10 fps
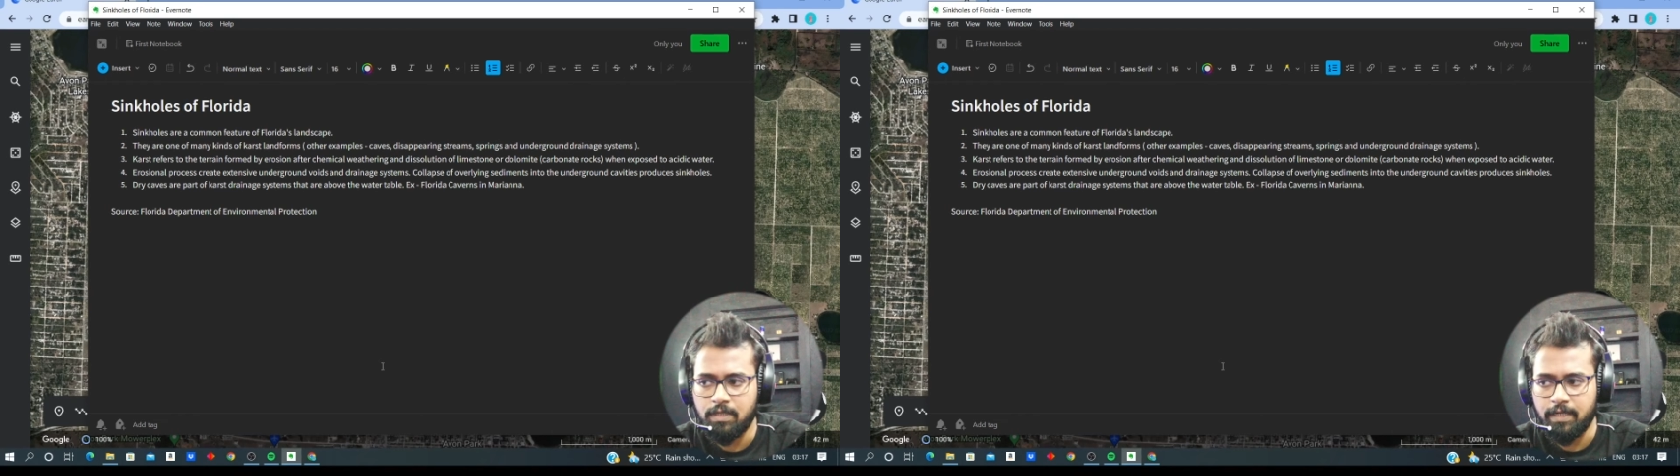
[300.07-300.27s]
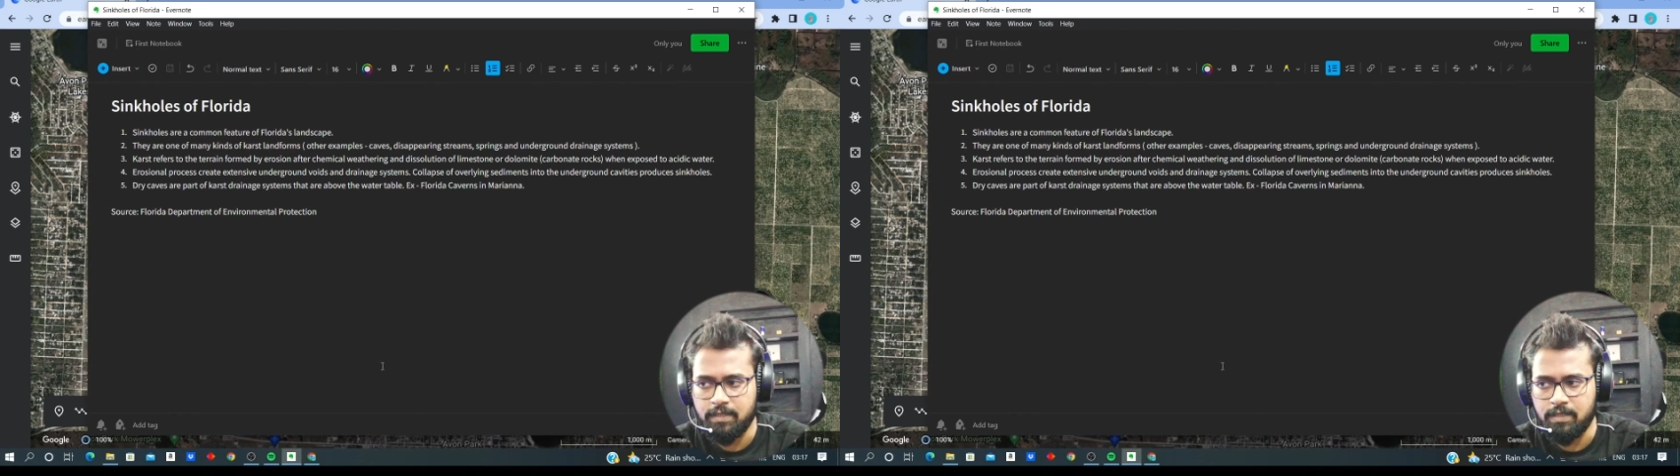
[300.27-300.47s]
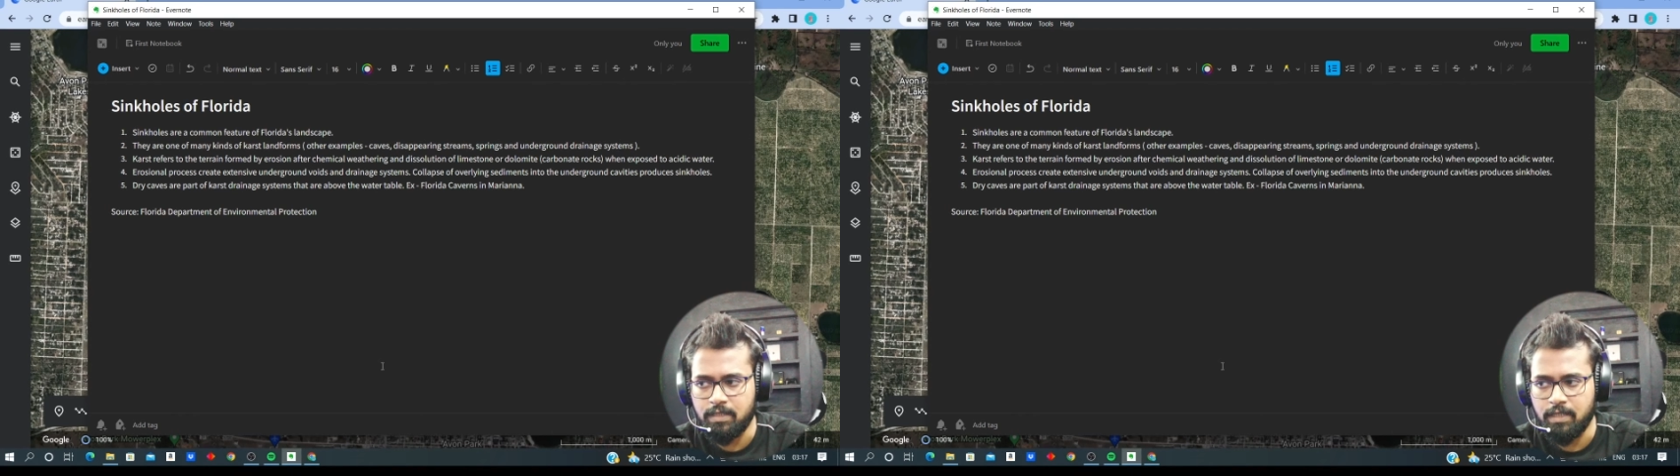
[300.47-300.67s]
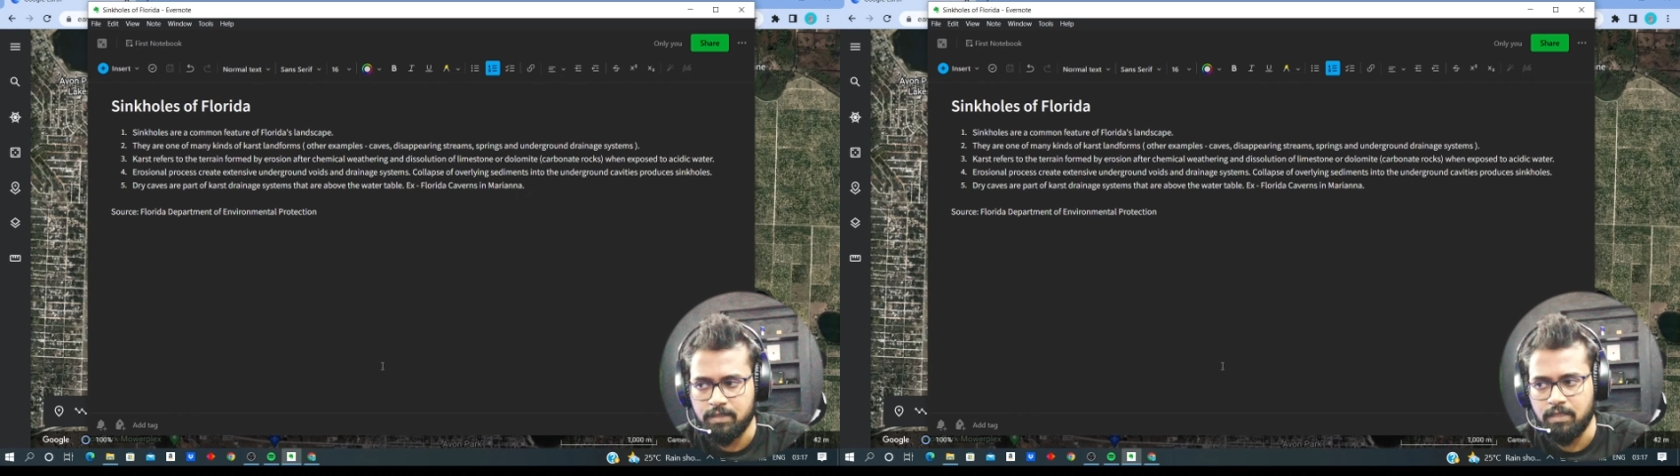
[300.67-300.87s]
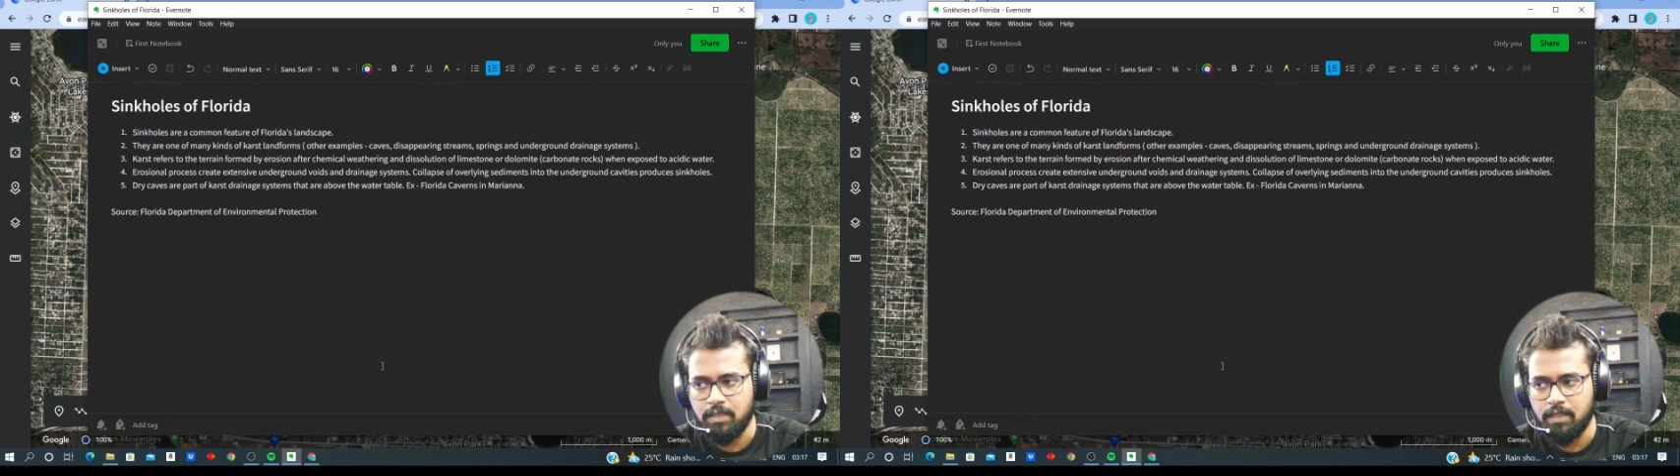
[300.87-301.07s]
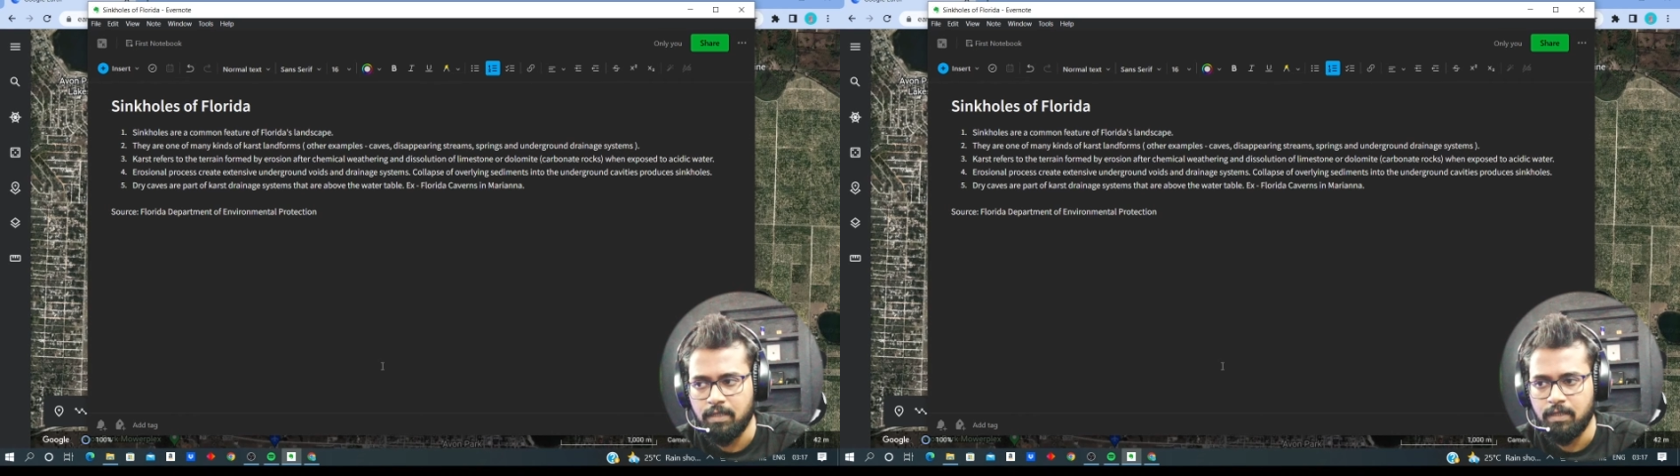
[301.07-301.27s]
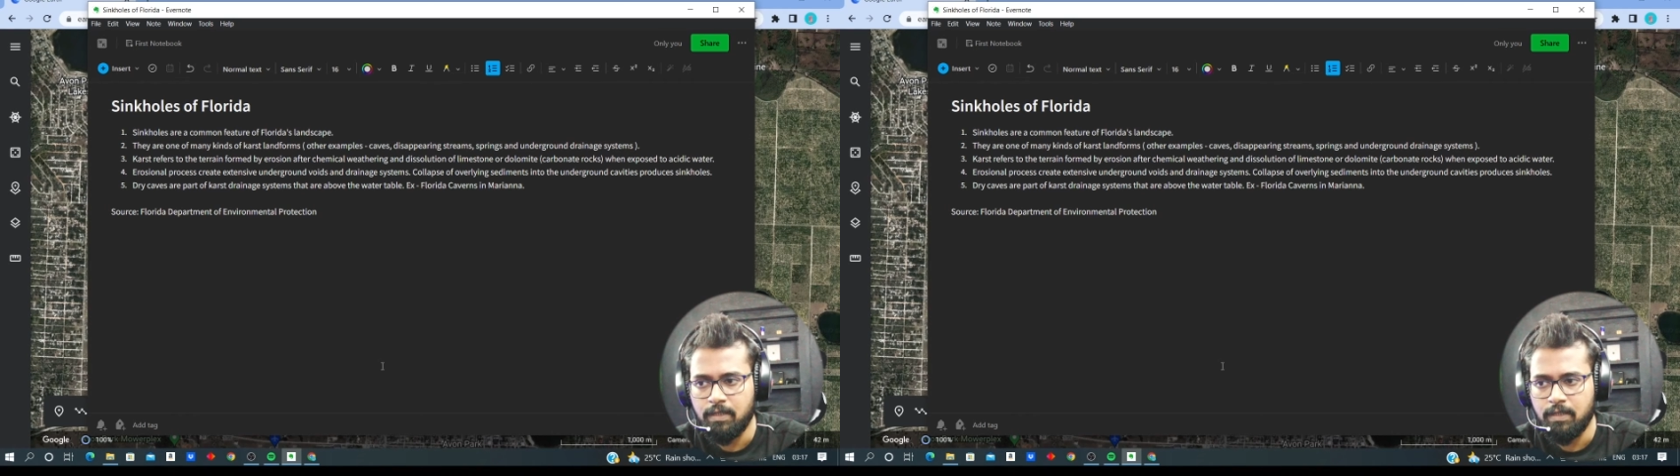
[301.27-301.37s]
etc., etc.